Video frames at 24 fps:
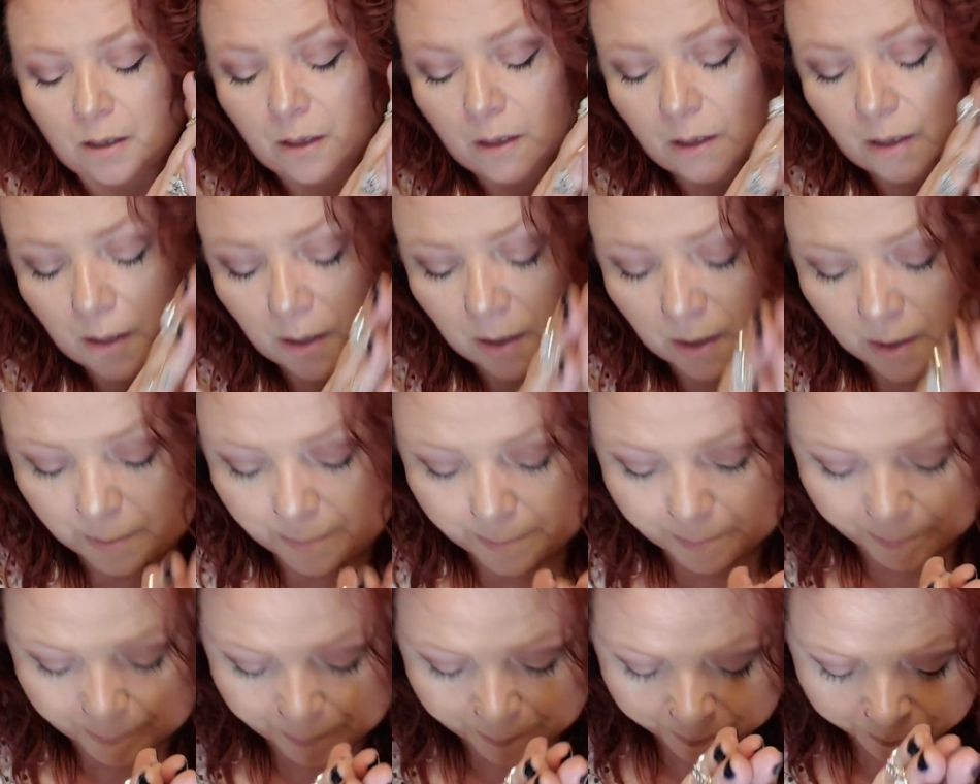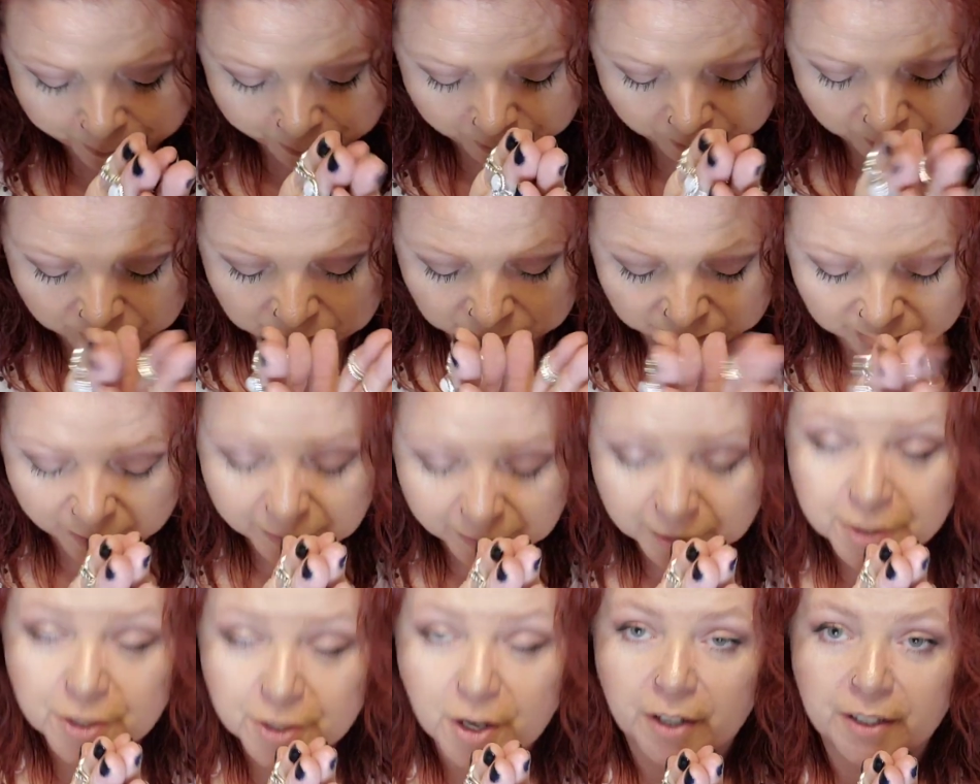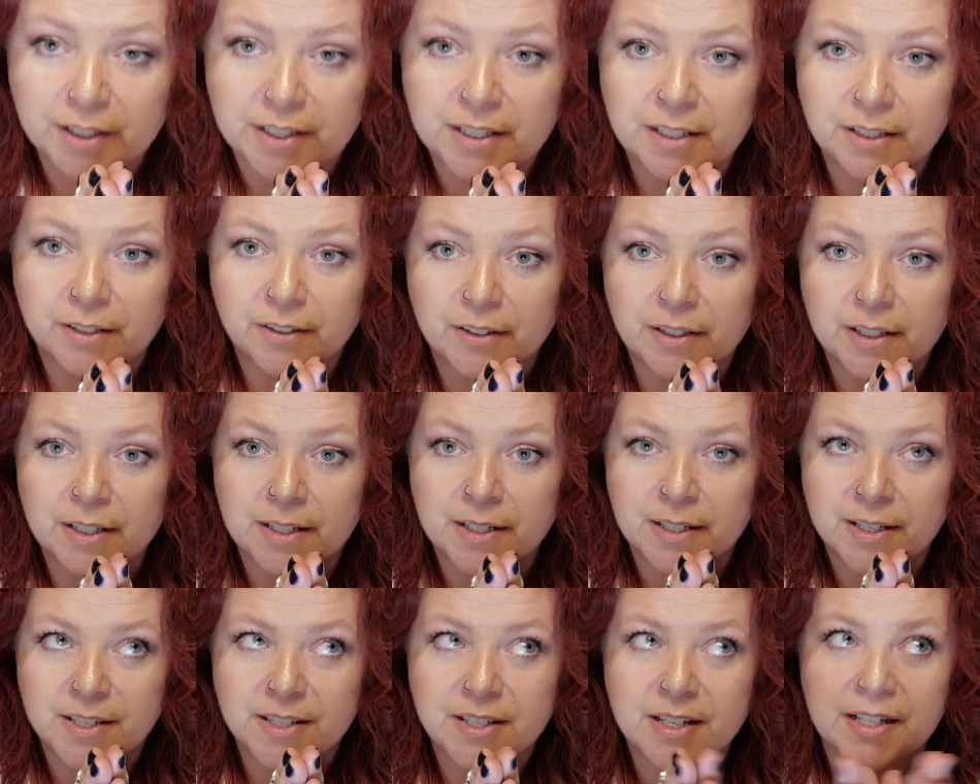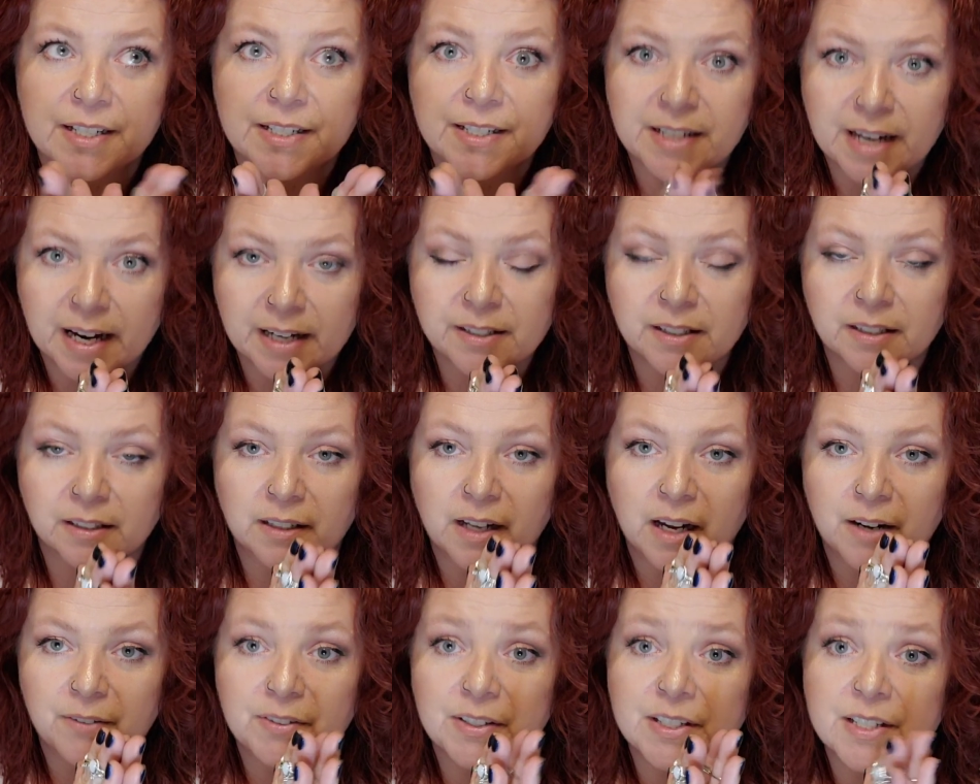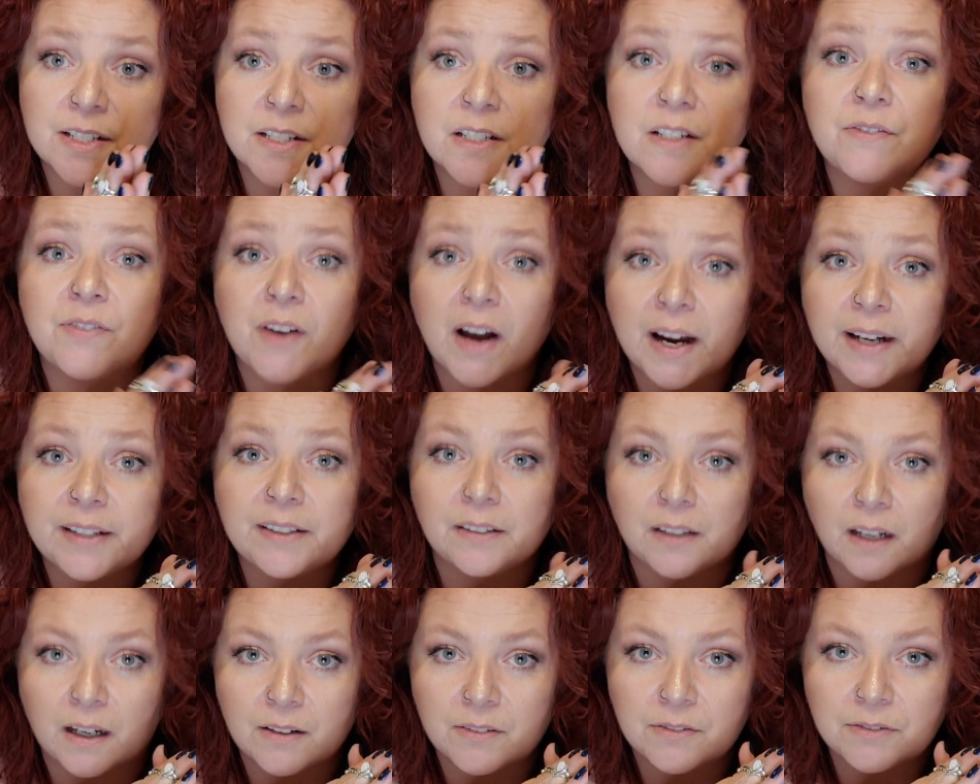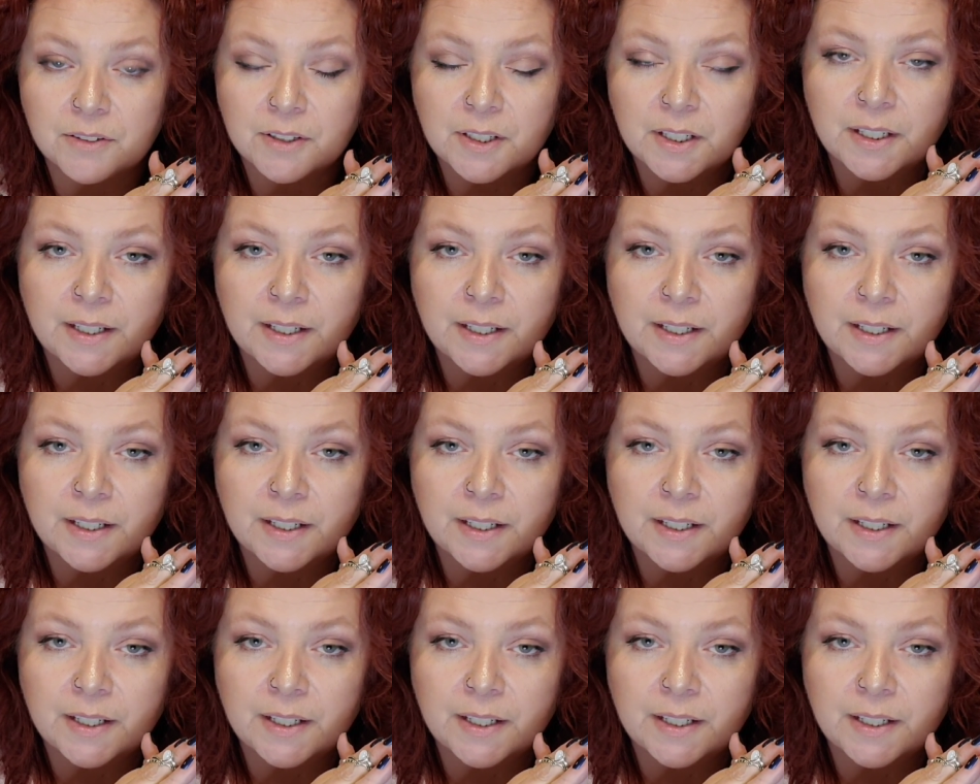the Lovers card here is intended love. It is divine love.